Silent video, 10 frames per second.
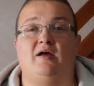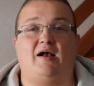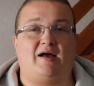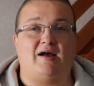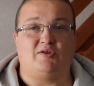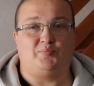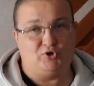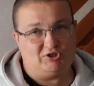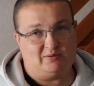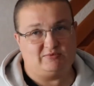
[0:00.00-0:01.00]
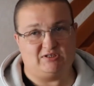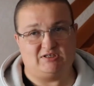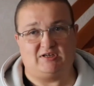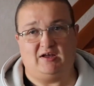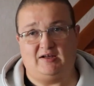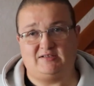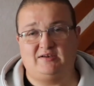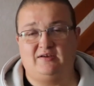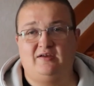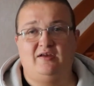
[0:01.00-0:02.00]
I kind of pushed them to the side
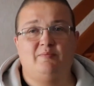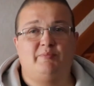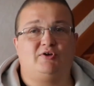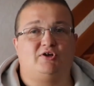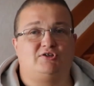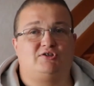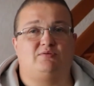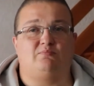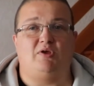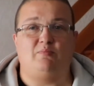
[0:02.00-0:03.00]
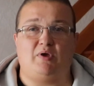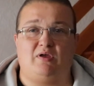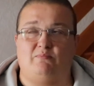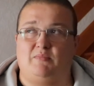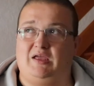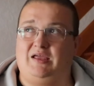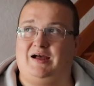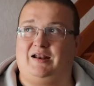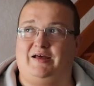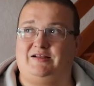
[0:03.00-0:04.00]
because me being me,
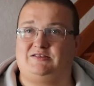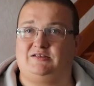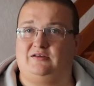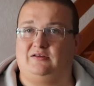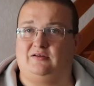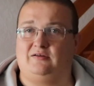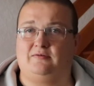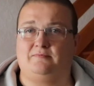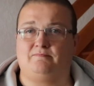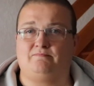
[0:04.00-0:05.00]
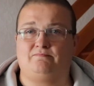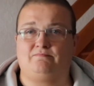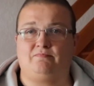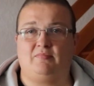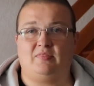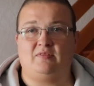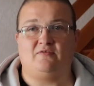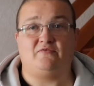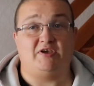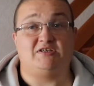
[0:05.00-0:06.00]
I like to
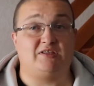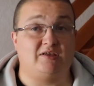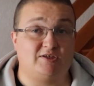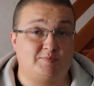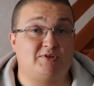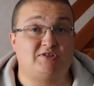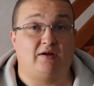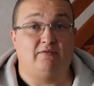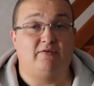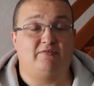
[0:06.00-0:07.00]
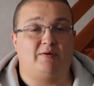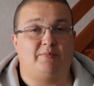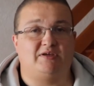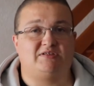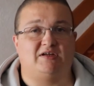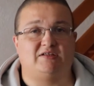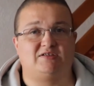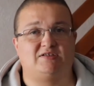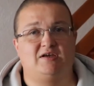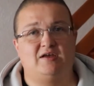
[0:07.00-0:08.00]
face things myself, if that makes sense.